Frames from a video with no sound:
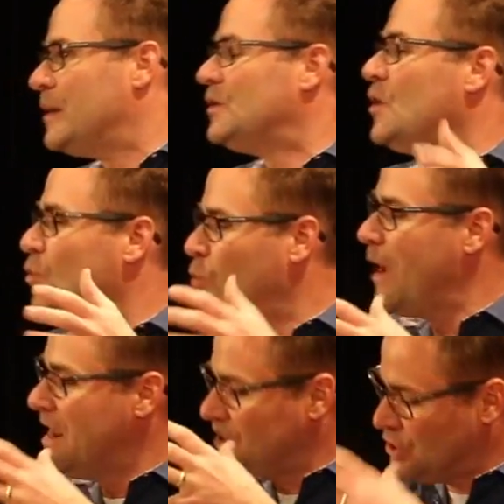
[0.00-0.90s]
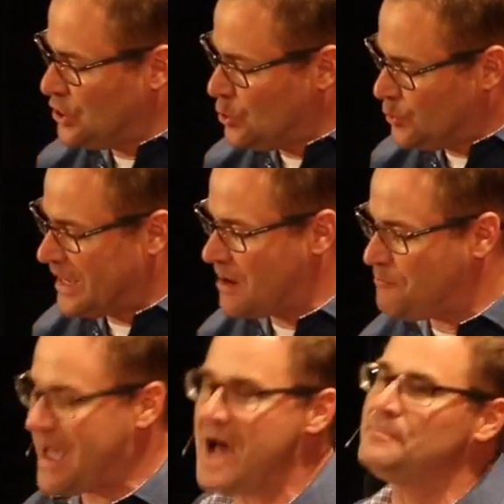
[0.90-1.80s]
but when you
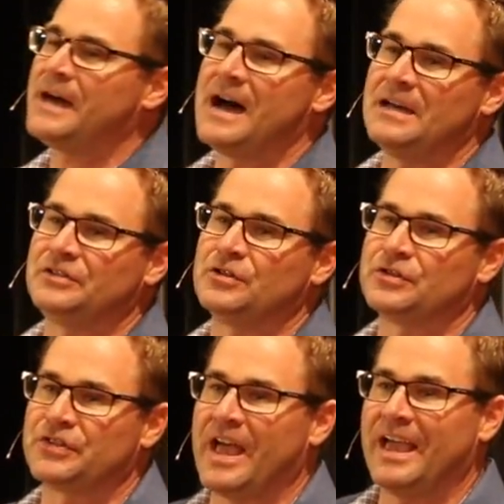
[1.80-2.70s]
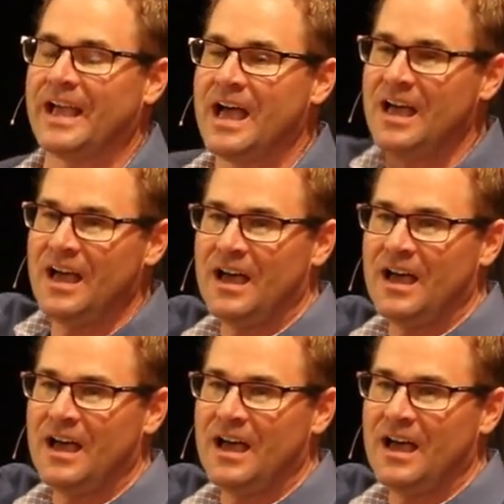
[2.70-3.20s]
get baptized, you're saying,